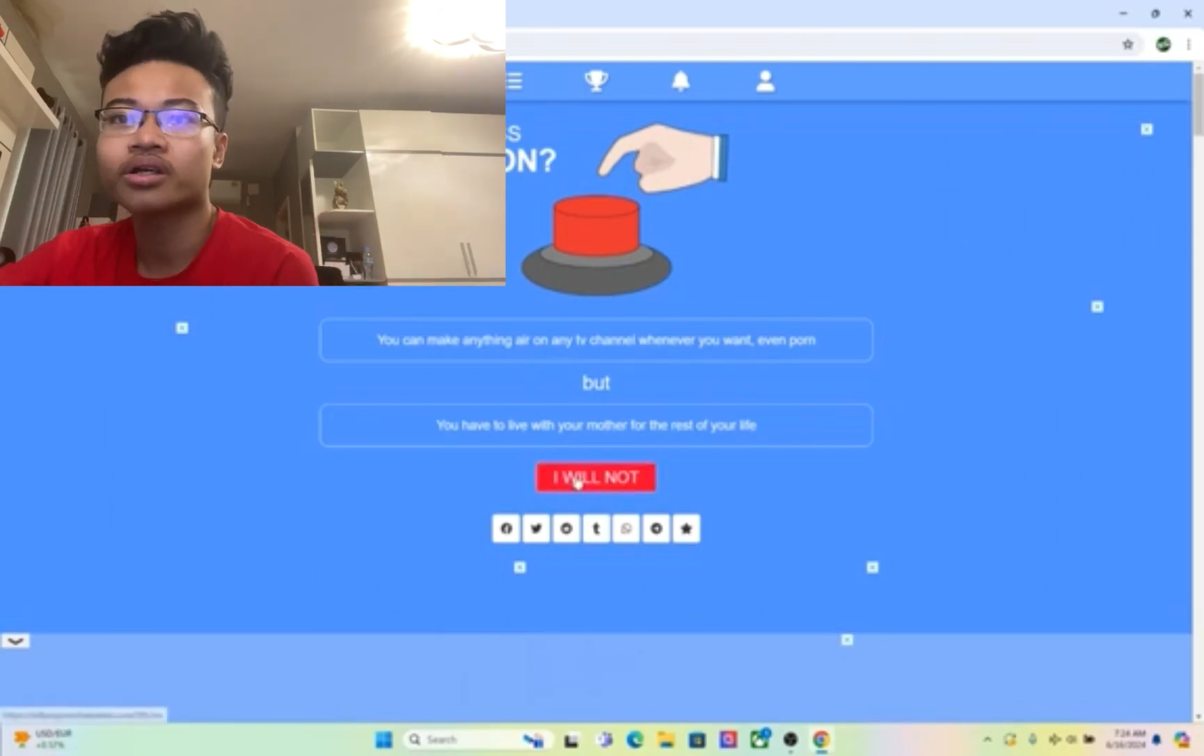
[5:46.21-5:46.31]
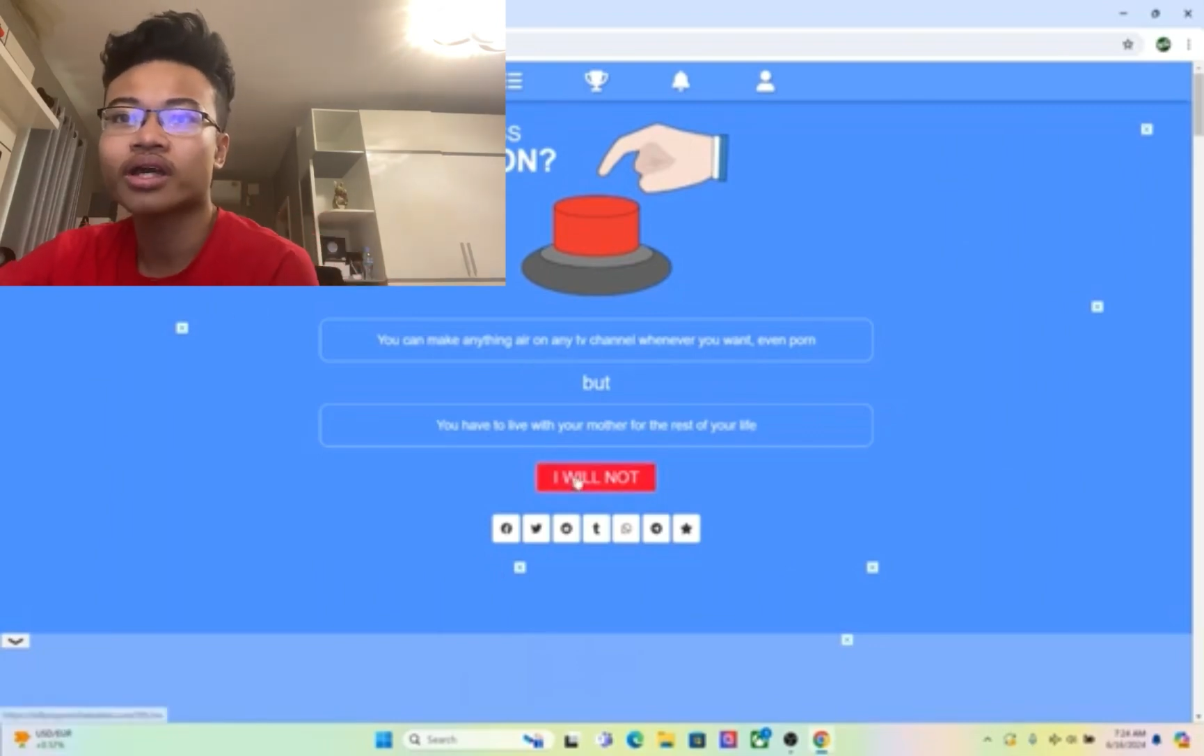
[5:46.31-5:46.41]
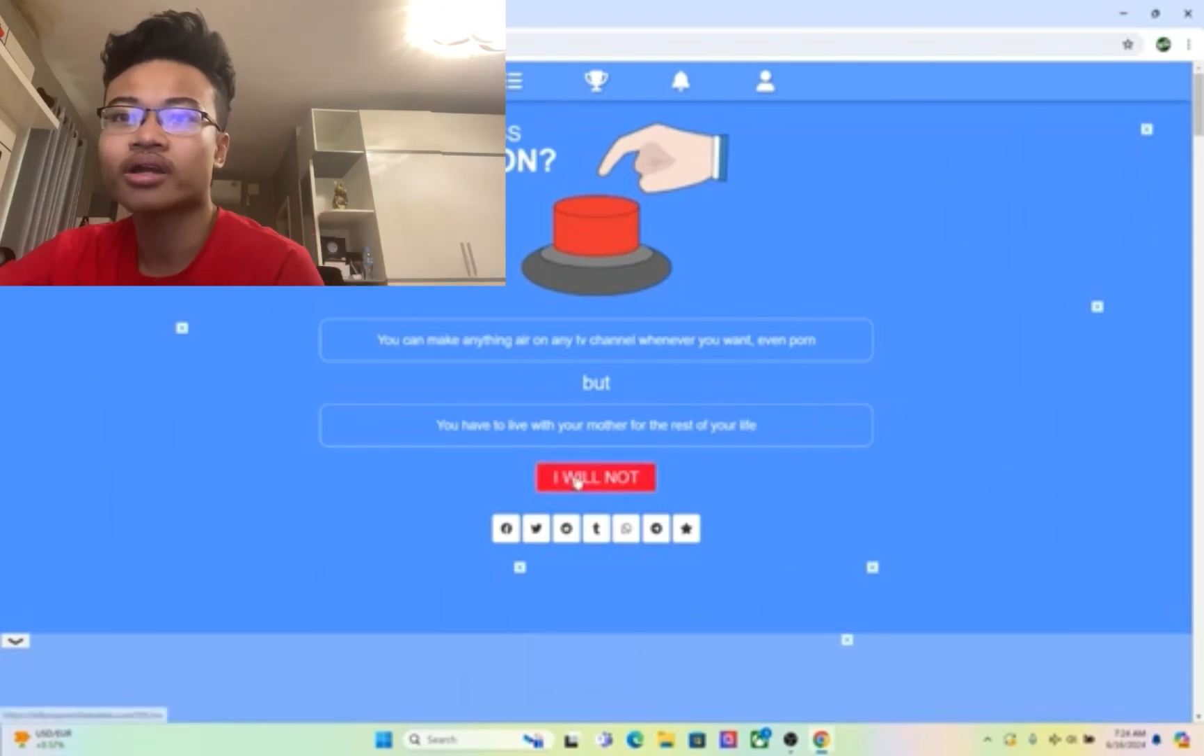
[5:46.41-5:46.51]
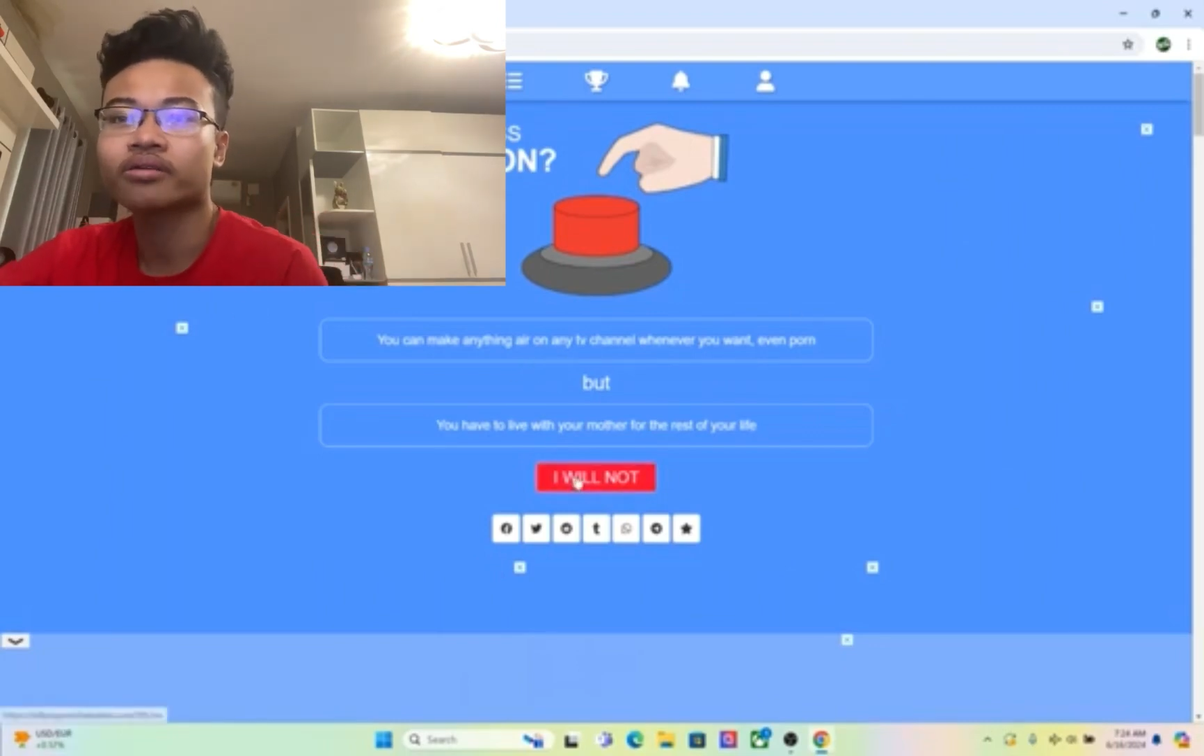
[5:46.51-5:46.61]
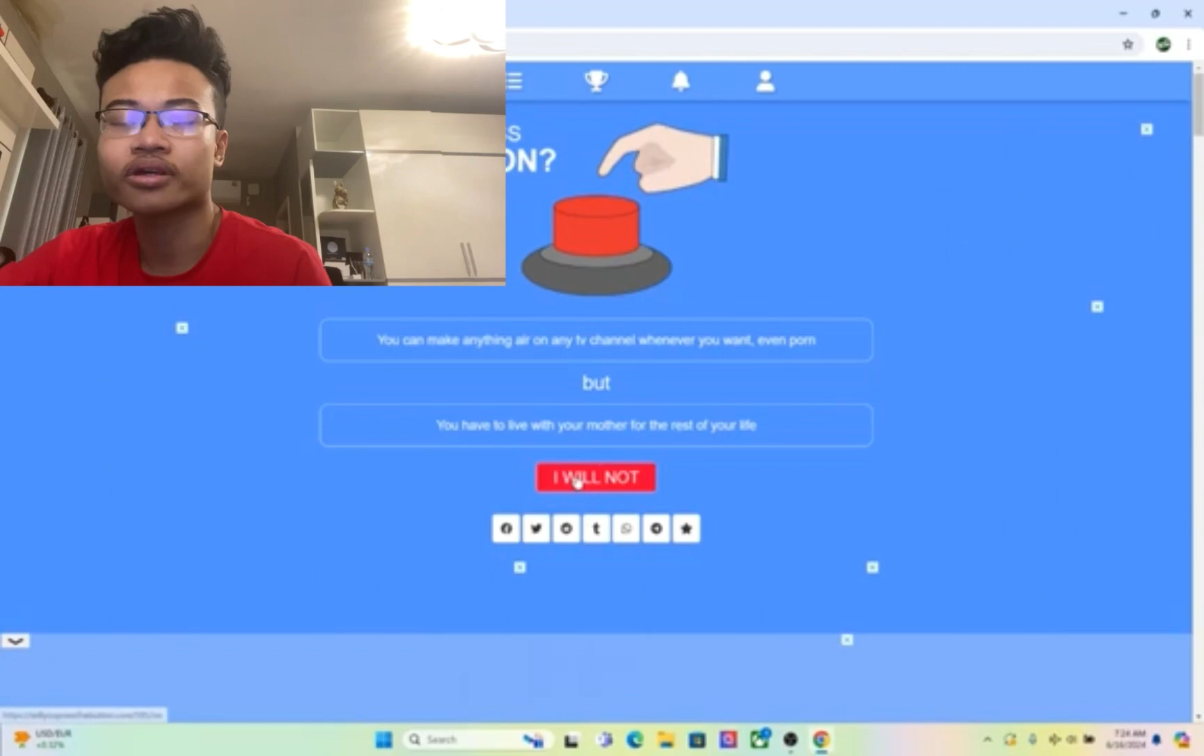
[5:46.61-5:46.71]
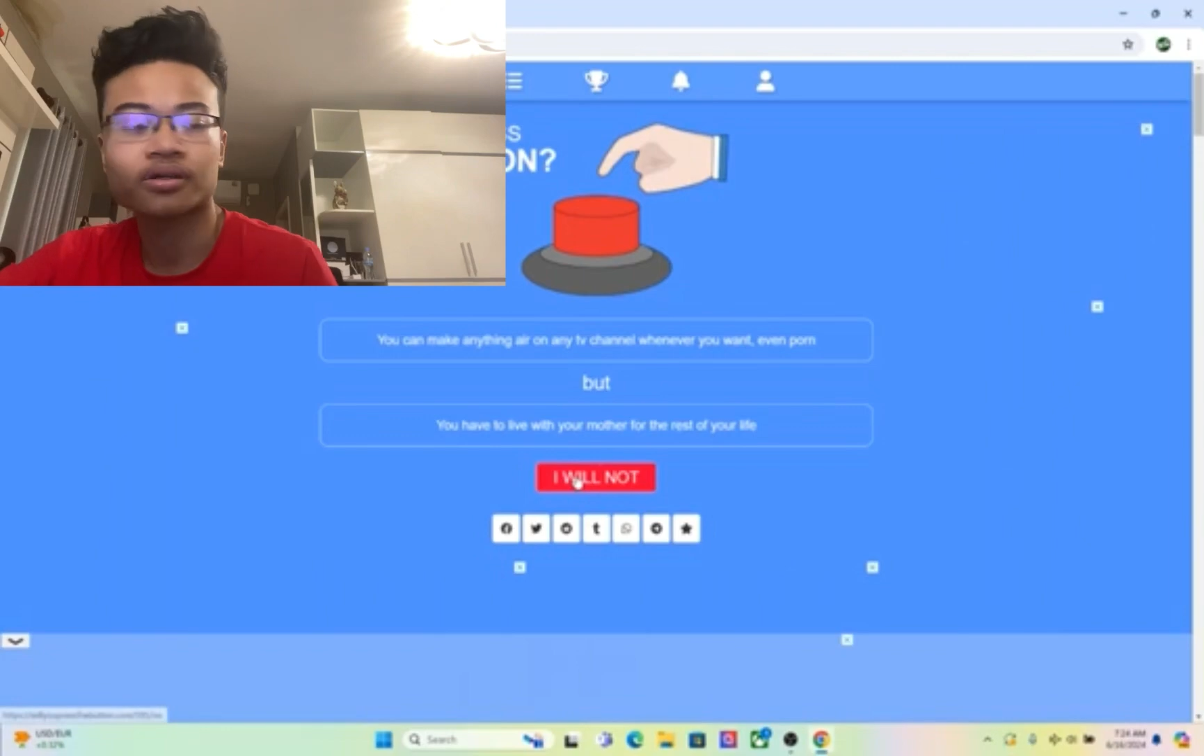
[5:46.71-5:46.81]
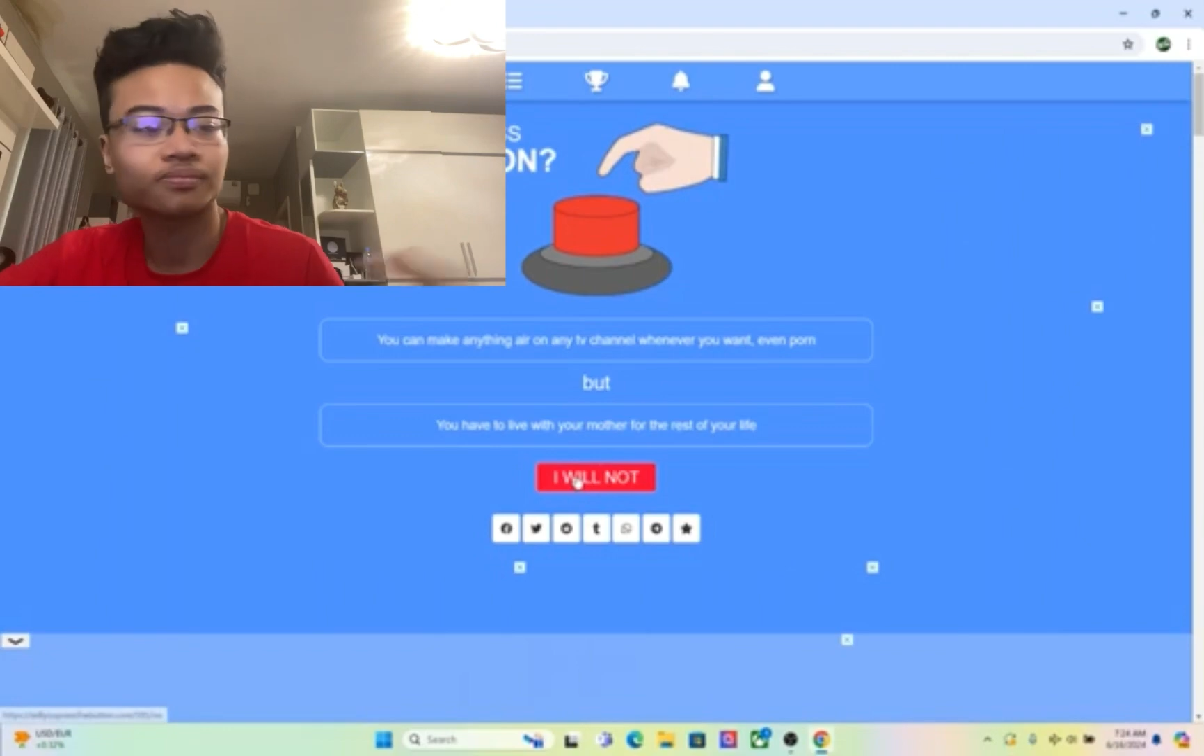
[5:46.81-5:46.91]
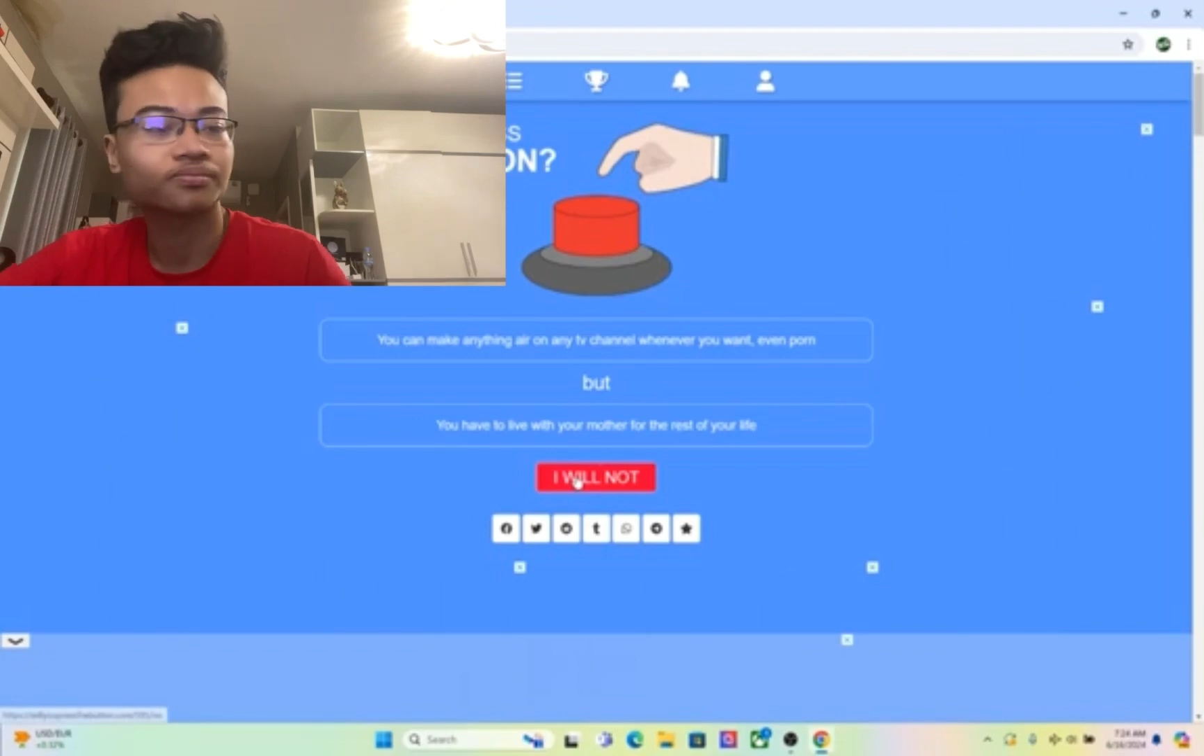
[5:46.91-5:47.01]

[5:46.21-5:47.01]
yeah, I don't care.